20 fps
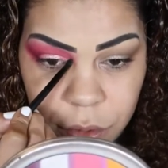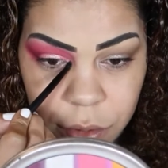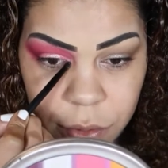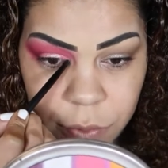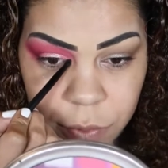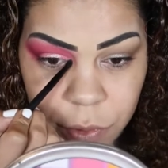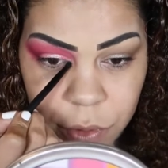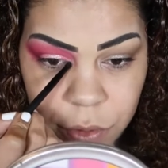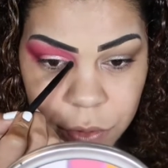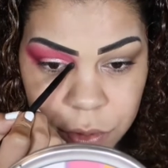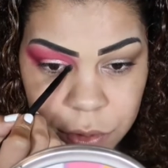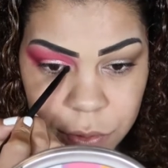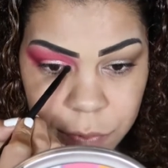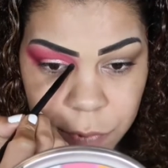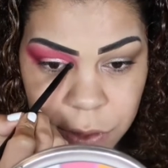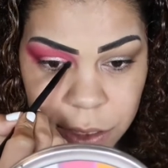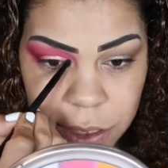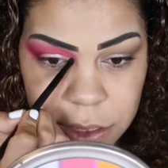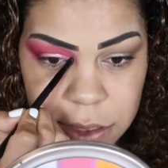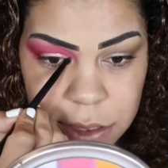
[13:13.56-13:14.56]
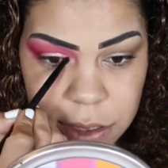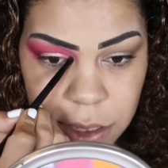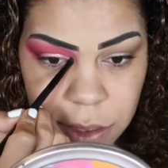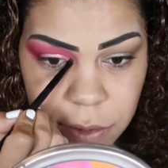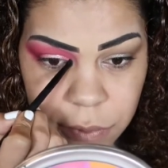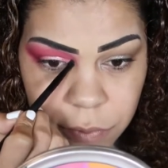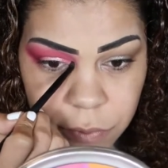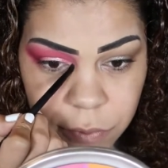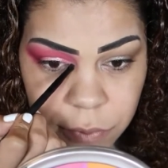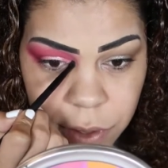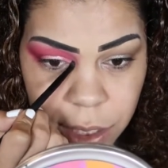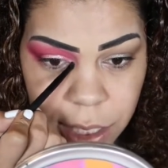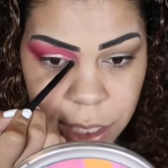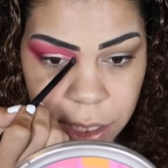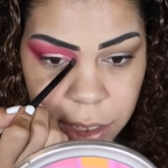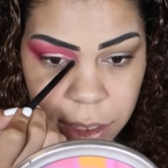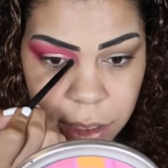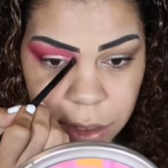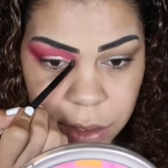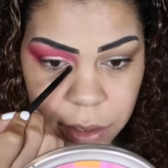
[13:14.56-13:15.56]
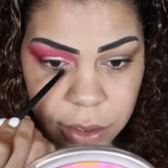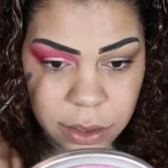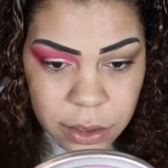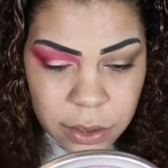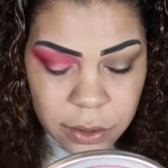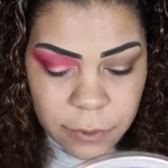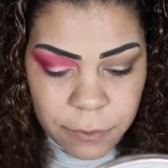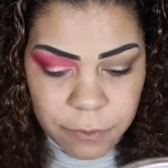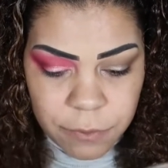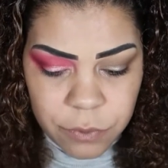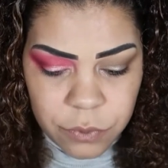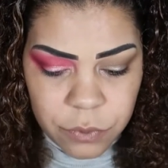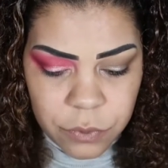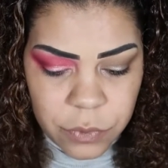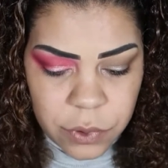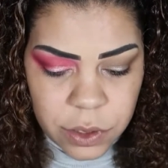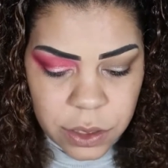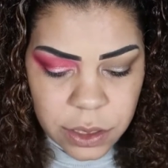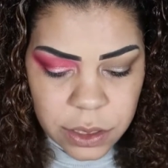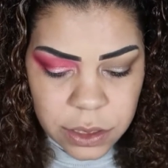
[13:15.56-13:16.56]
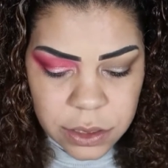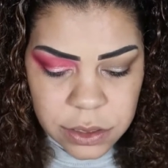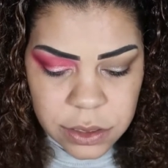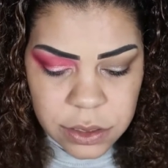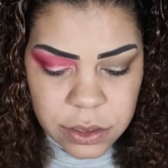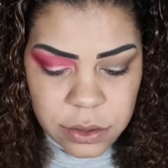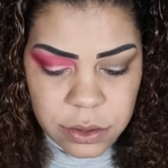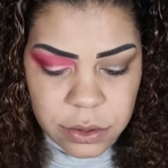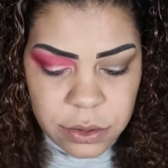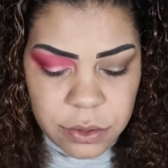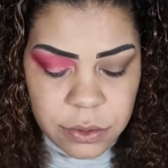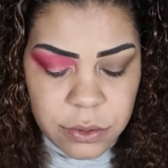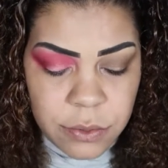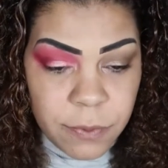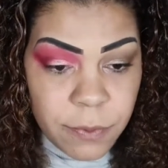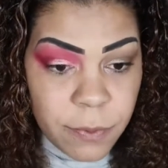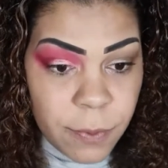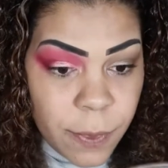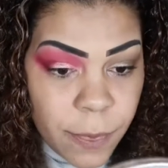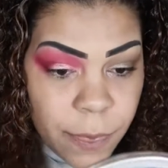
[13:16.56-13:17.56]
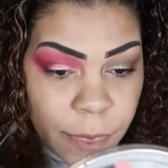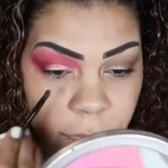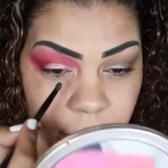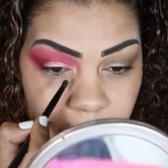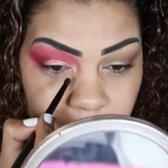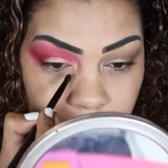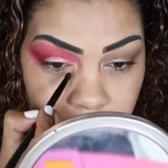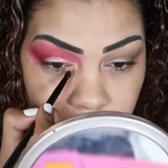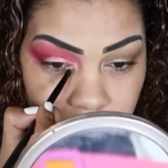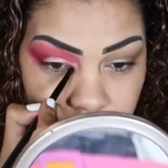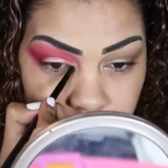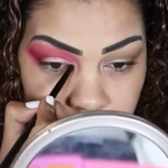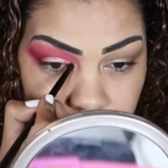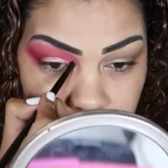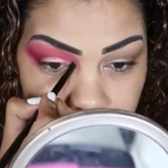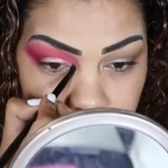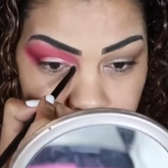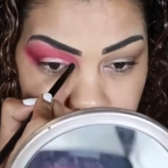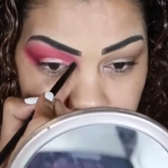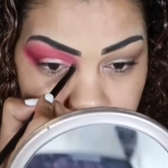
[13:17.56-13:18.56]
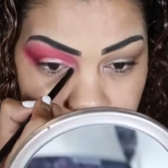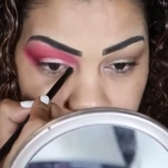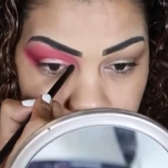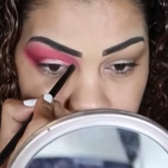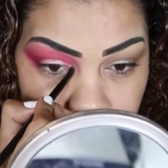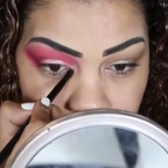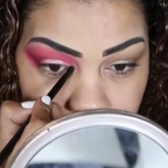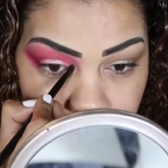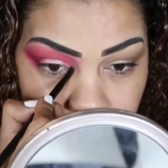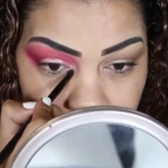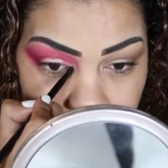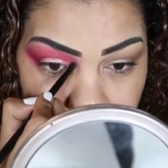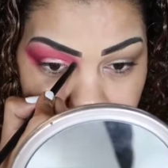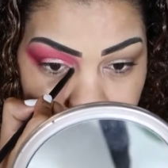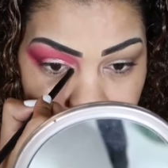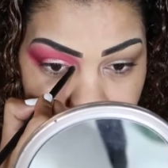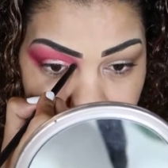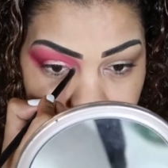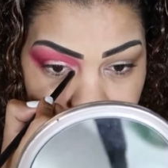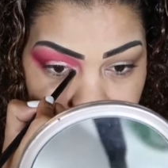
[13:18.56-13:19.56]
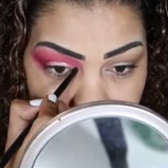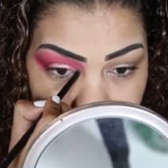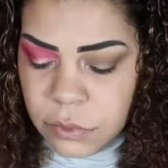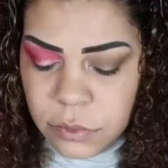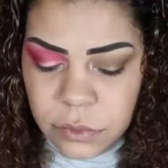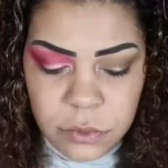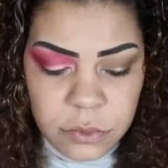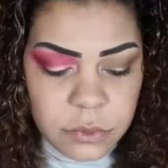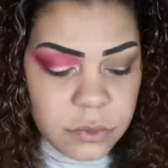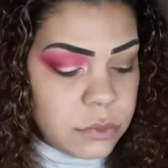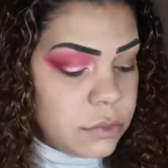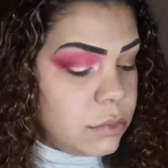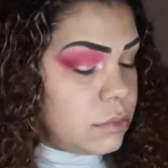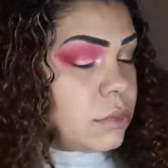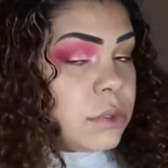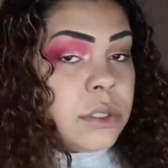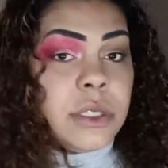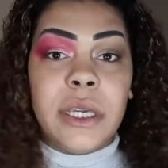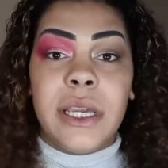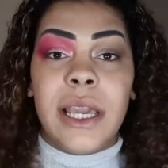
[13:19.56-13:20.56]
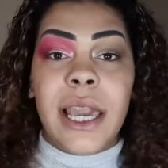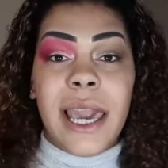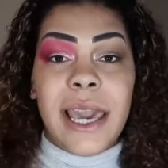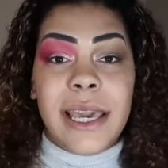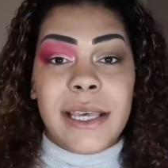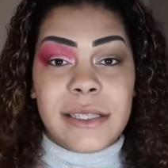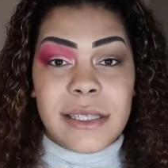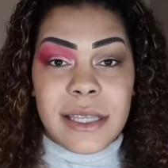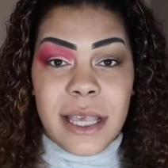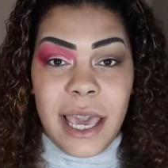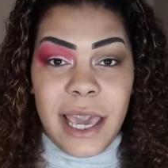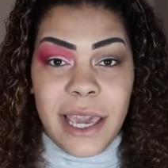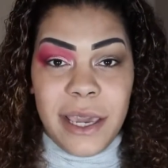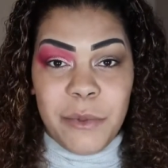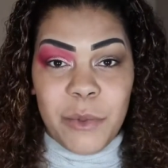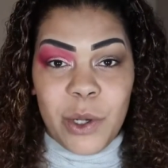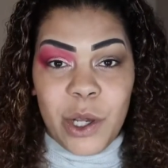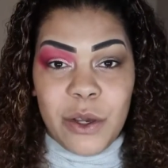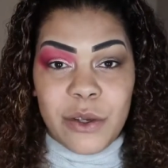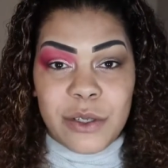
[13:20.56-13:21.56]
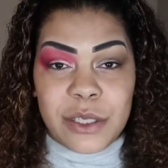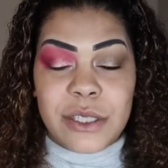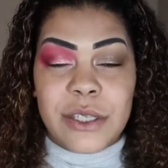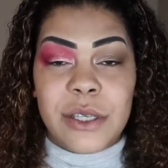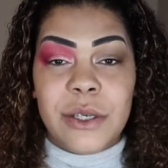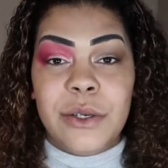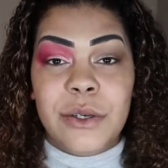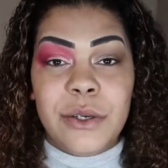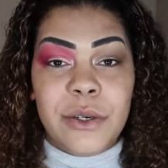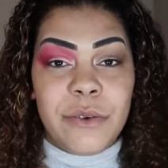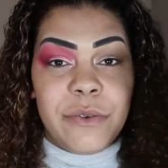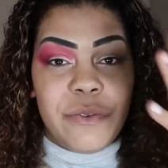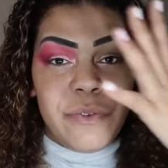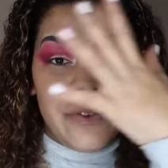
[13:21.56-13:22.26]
I'm going to place that right into the inner corner. You guys, I am going to